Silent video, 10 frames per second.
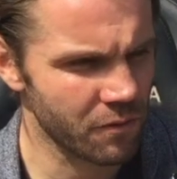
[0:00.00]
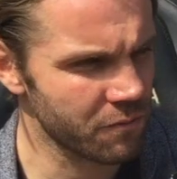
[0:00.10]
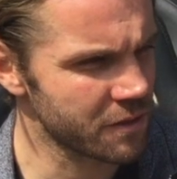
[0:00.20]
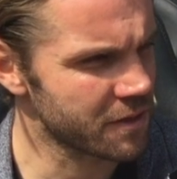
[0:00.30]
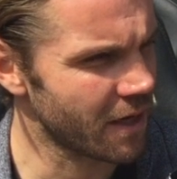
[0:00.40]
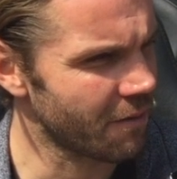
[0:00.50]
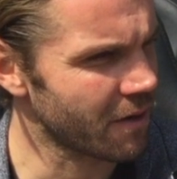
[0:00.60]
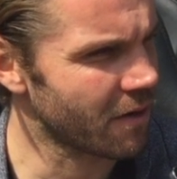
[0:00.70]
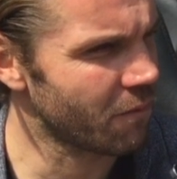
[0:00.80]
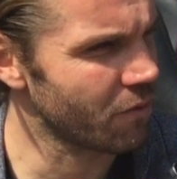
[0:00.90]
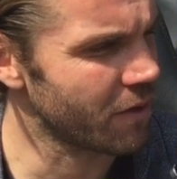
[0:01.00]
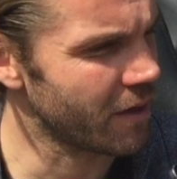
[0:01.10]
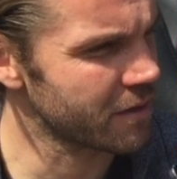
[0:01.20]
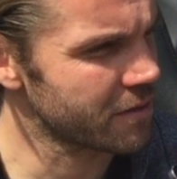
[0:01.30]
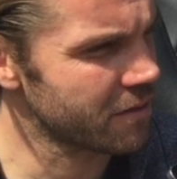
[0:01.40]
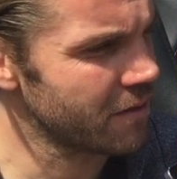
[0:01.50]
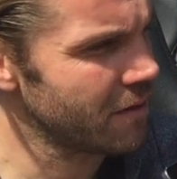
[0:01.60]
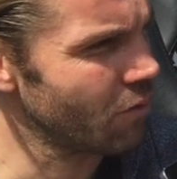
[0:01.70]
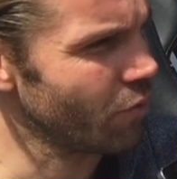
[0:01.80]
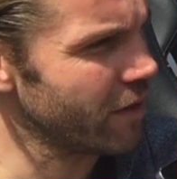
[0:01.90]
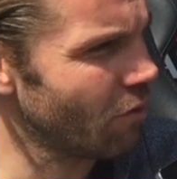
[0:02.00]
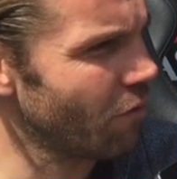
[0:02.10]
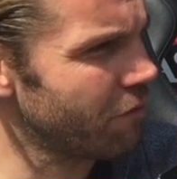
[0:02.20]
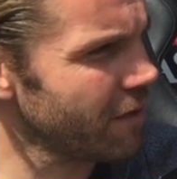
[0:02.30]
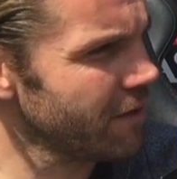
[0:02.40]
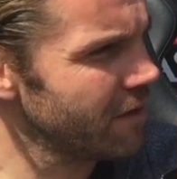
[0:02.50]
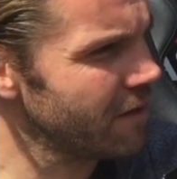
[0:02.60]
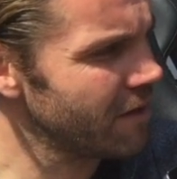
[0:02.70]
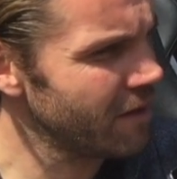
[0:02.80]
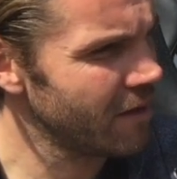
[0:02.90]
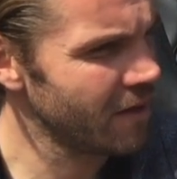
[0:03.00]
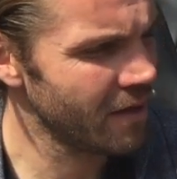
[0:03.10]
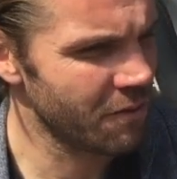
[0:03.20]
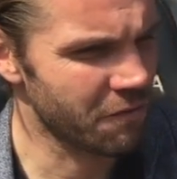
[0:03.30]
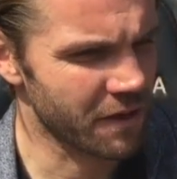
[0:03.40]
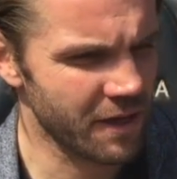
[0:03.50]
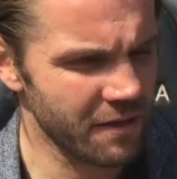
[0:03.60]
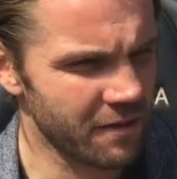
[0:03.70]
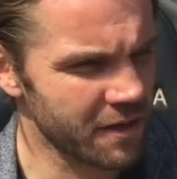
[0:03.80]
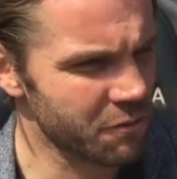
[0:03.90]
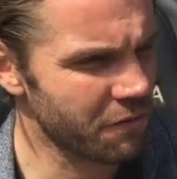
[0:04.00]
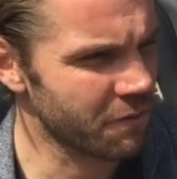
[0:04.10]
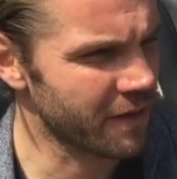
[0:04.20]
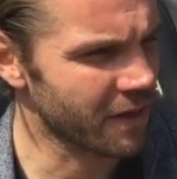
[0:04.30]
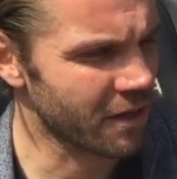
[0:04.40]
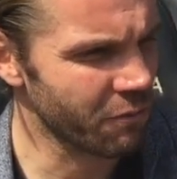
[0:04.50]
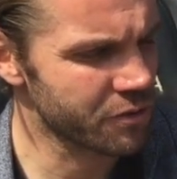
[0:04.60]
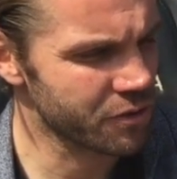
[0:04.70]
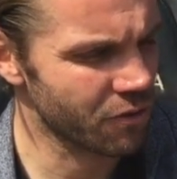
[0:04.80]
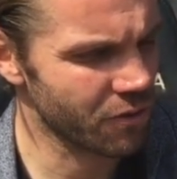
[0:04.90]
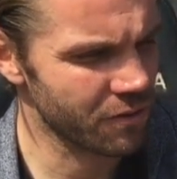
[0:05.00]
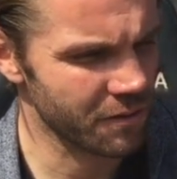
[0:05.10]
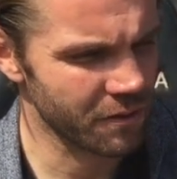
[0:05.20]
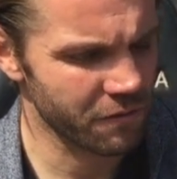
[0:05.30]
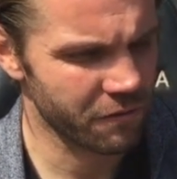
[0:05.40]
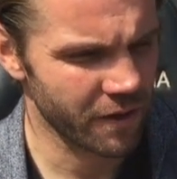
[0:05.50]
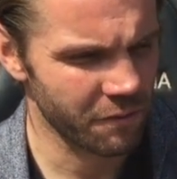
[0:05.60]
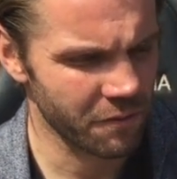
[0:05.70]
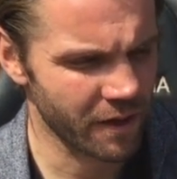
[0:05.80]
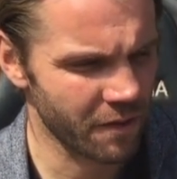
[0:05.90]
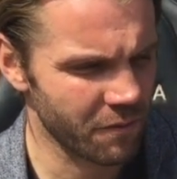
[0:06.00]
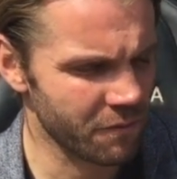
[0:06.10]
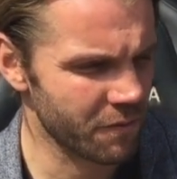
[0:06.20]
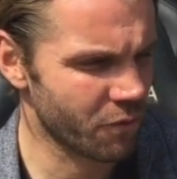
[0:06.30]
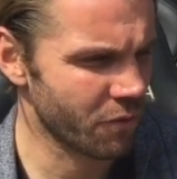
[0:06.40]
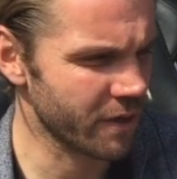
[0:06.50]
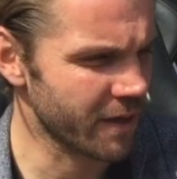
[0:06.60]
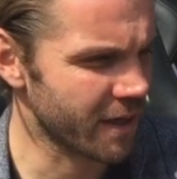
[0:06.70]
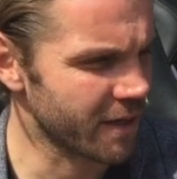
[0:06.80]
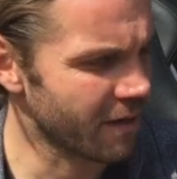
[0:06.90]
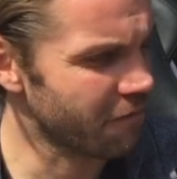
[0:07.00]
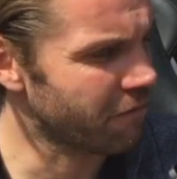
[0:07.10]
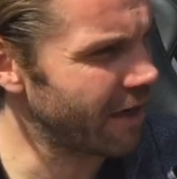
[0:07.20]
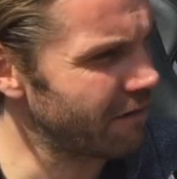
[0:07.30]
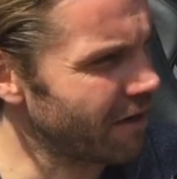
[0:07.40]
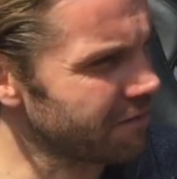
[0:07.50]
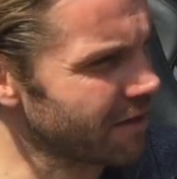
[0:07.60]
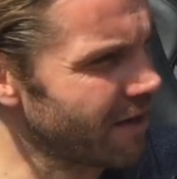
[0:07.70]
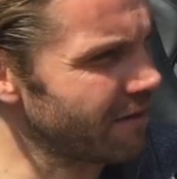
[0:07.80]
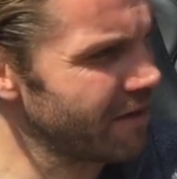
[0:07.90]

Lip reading: We're hoping to tie up a couple in the next week, hopefully. We've agreed things with them and the club, so we're not far away with that, but we probably need to add another five after that.